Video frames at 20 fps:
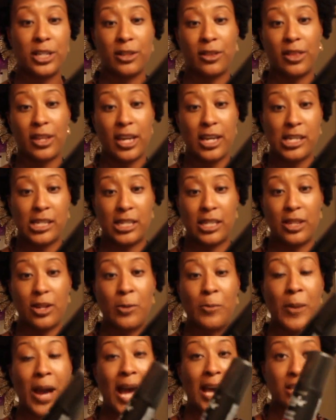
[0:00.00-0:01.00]
of things in
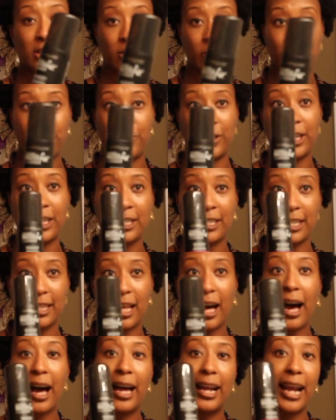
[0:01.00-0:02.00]
their Master Fix
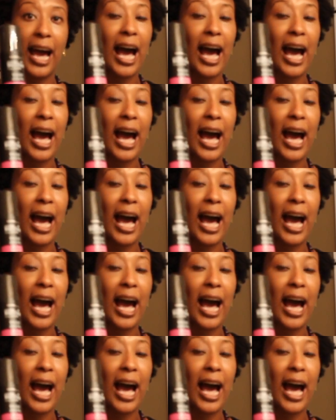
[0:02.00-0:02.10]
line.